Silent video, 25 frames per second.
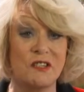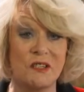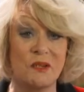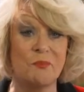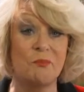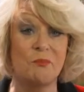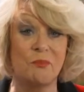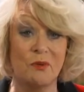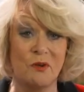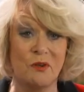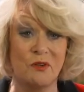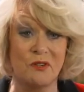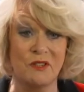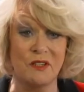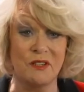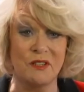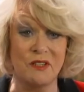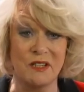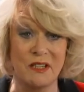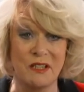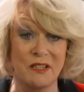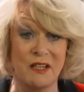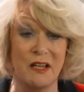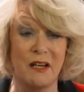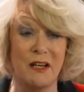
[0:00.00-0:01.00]
as important
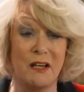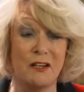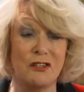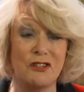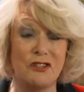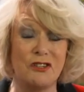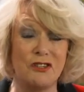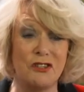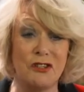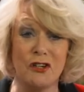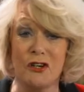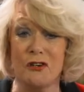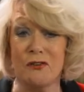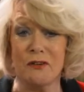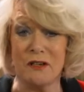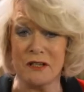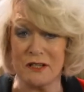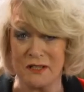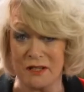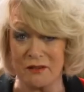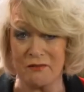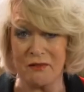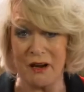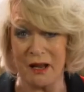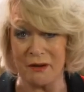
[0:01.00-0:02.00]
as the luxurious
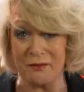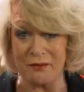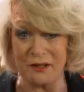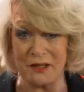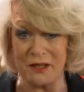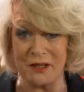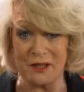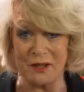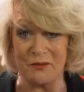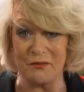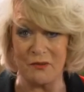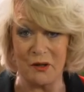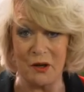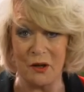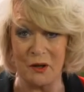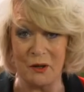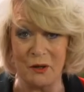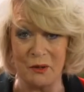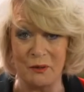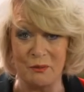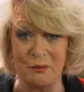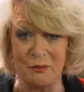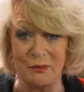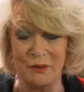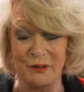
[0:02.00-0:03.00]
surroundings of the
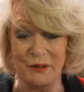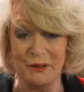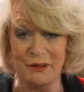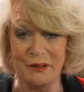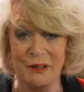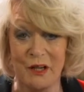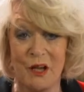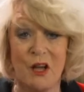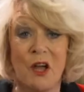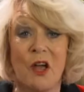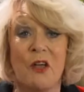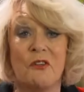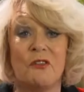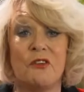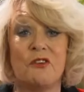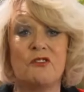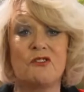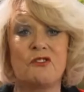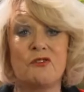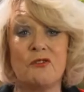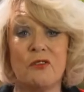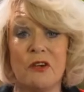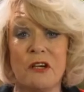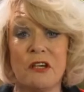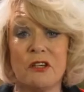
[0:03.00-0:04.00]
home. The
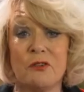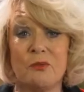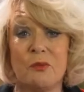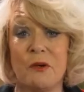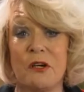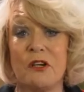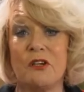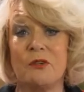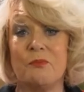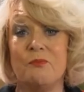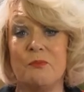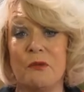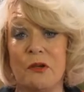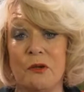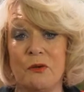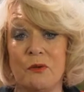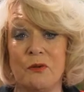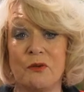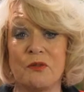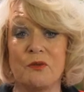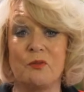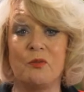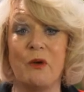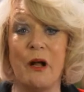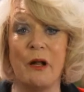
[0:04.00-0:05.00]
Droitwich
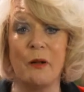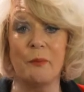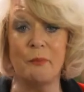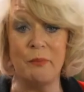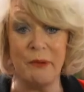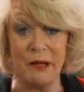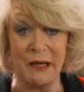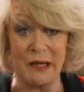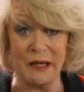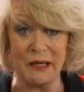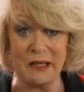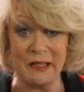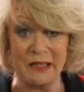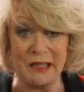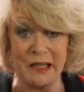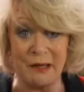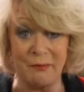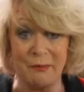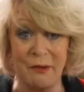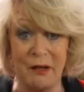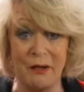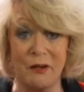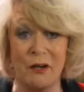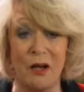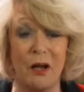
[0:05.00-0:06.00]
Mews Wellbeing
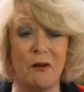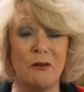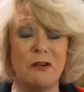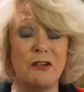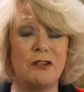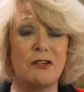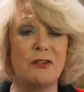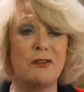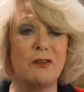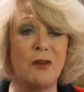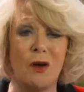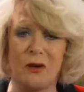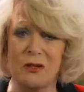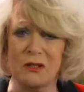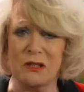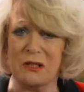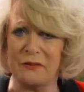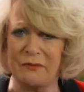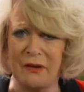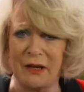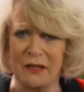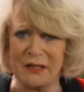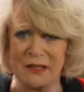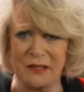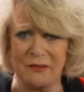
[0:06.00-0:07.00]
team encourage lots
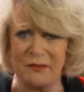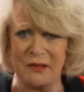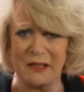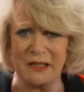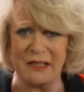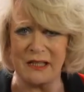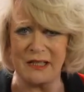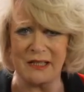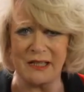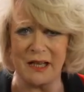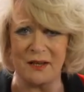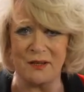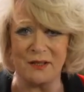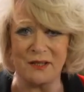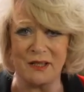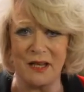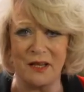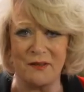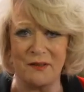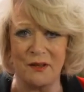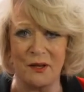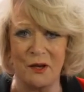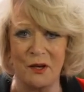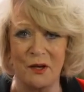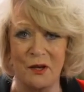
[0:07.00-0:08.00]
of activities
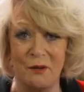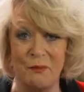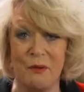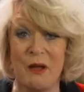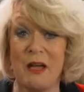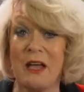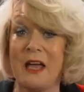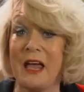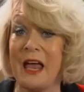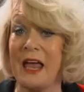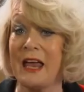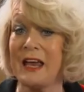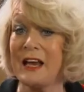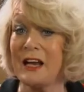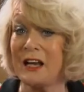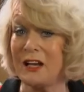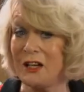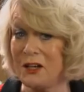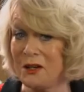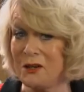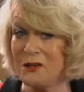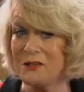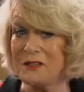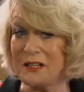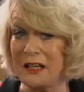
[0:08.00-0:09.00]
outside the home,
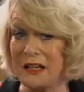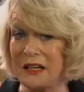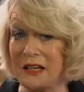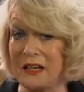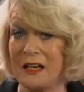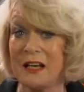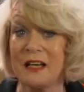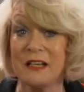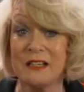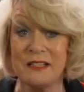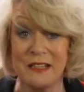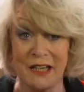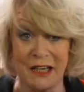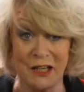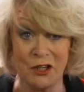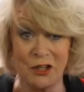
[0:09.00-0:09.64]
including day